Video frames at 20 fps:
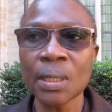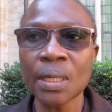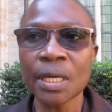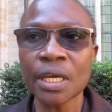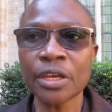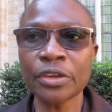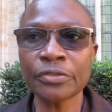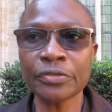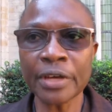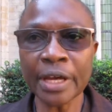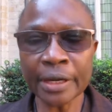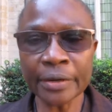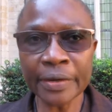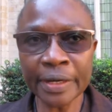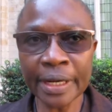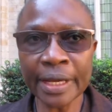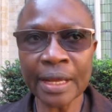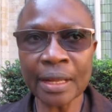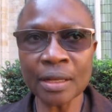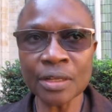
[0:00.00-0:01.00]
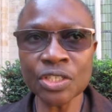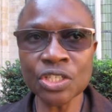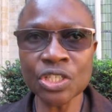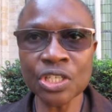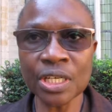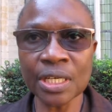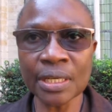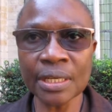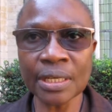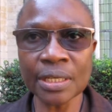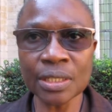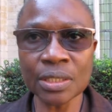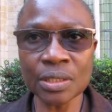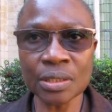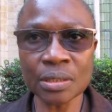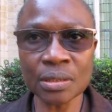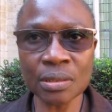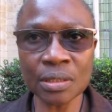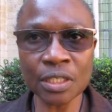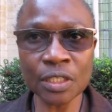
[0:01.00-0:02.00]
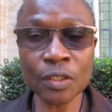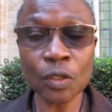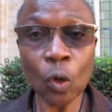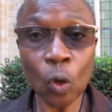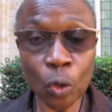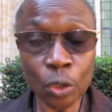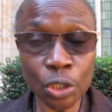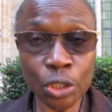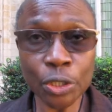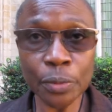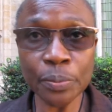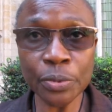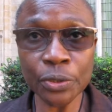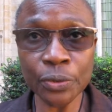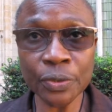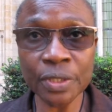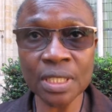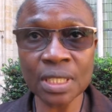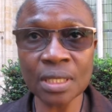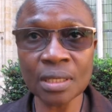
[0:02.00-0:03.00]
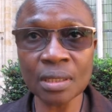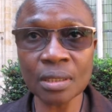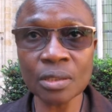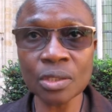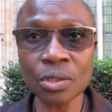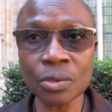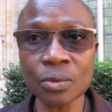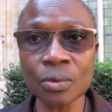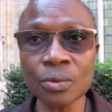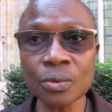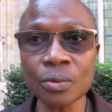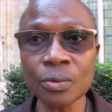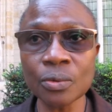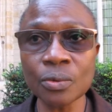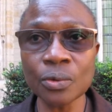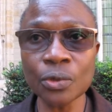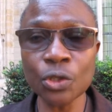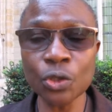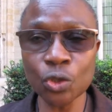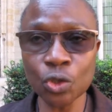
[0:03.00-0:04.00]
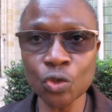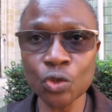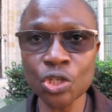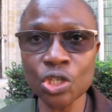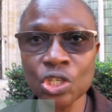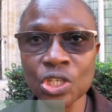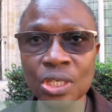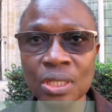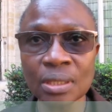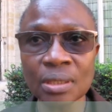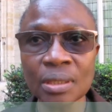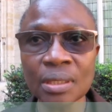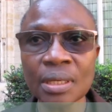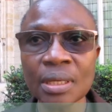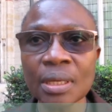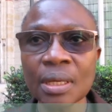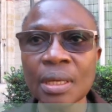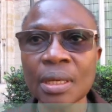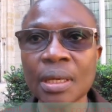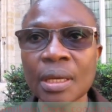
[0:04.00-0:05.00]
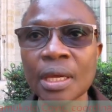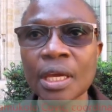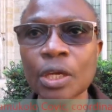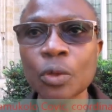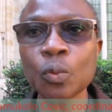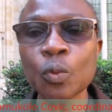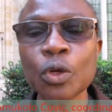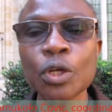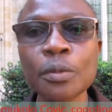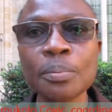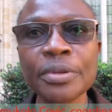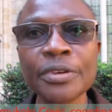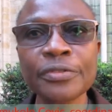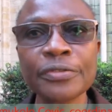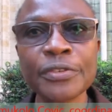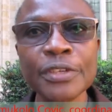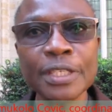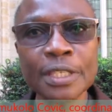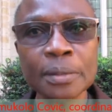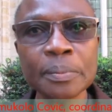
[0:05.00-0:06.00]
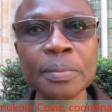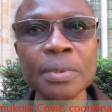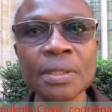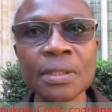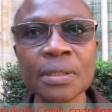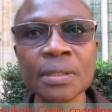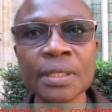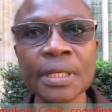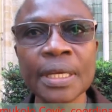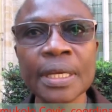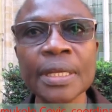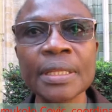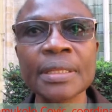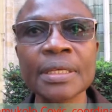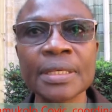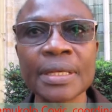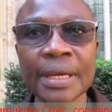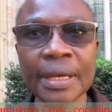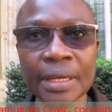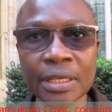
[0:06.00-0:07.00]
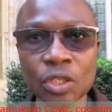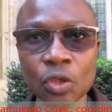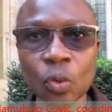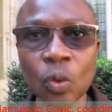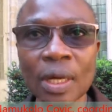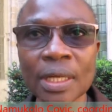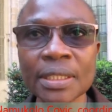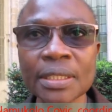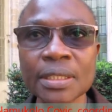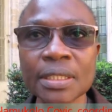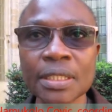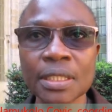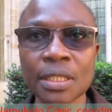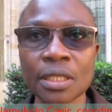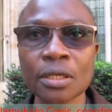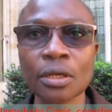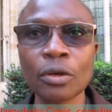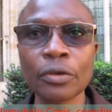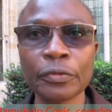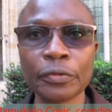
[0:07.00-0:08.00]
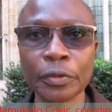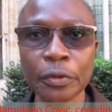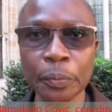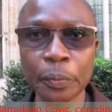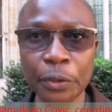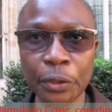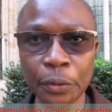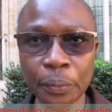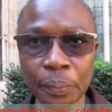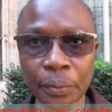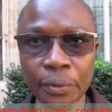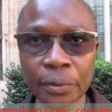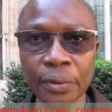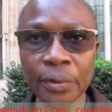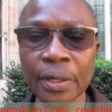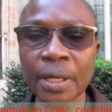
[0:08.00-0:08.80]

if agriculture is contributing to nutrition, it would be visible in the diet quality of the people.